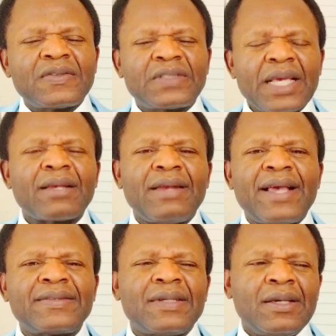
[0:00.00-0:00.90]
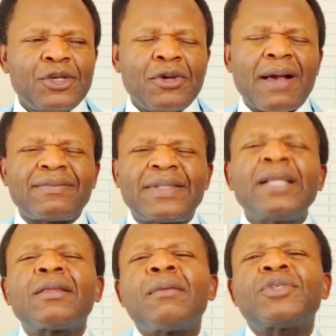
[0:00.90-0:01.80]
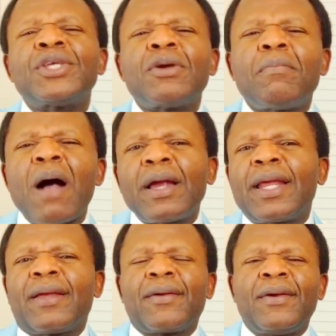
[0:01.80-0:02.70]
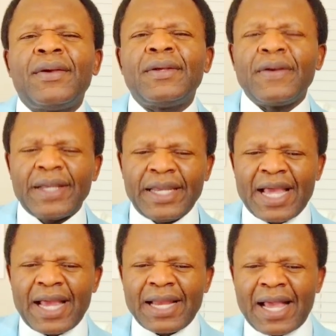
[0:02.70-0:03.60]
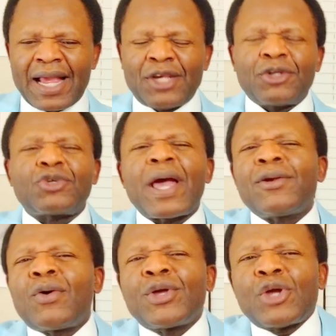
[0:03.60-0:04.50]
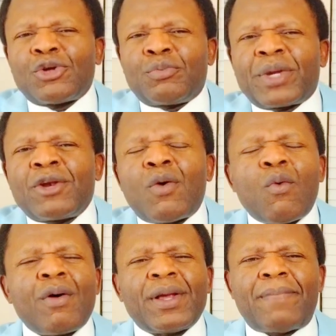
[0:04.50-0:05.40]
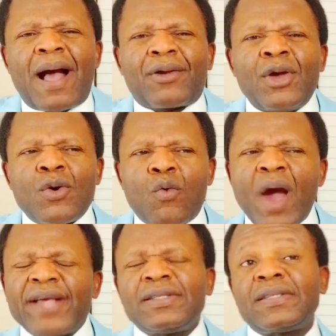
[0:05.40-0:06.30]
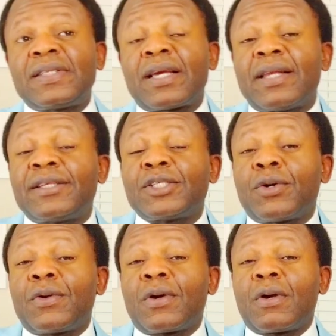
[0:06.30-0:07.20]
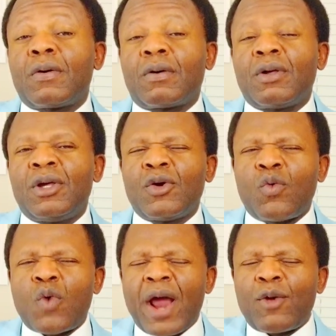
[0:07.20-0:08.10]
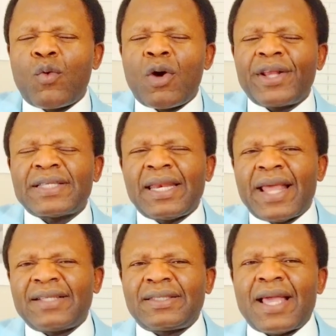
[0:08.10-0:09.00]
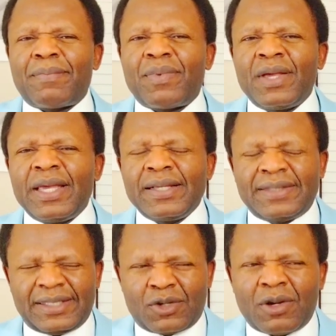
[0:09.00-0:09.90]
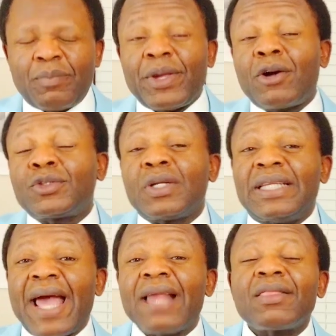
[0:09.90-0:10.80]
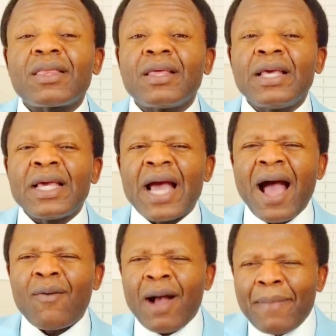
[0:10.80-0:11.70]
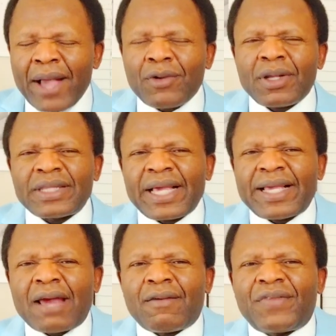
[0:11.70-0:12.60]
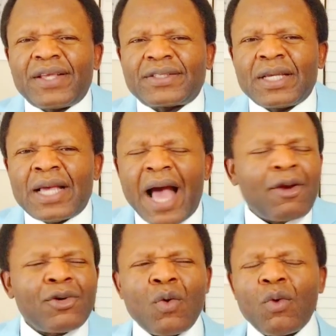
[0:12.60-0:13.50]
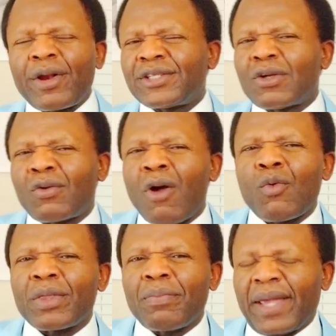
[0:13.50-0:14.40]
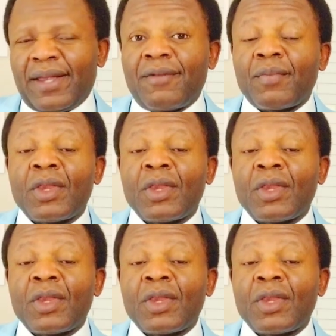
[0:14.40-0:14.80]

sickness. You have symptoms in your body. And you're trying to, you begin to worry about where is this sickness is going to go? What is the next step? Is this going to be on to death? How am I going to take care of this? I don't know what is wrong with me.